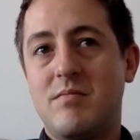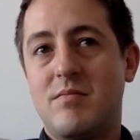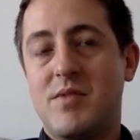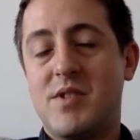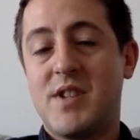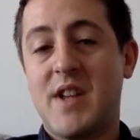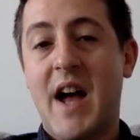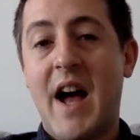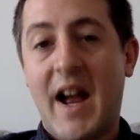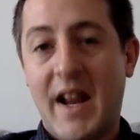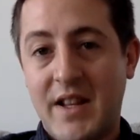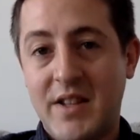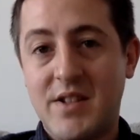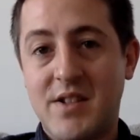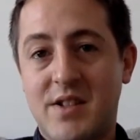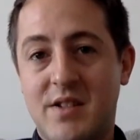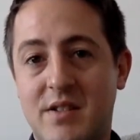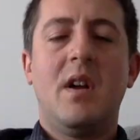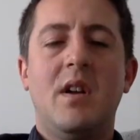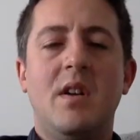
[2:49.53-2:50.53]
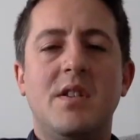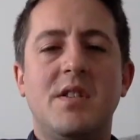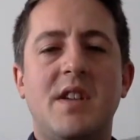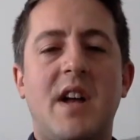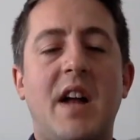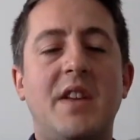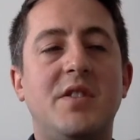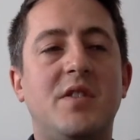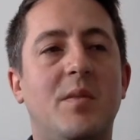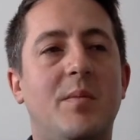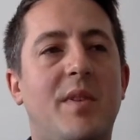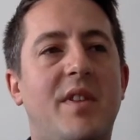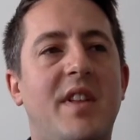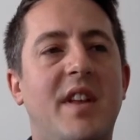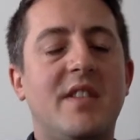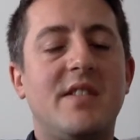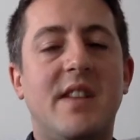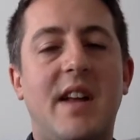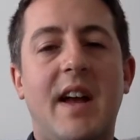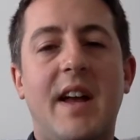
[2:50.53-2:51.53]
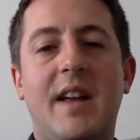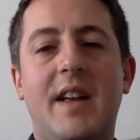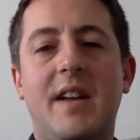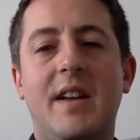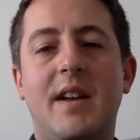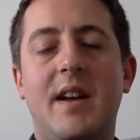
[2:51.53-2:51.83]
signs. Signs could be things like,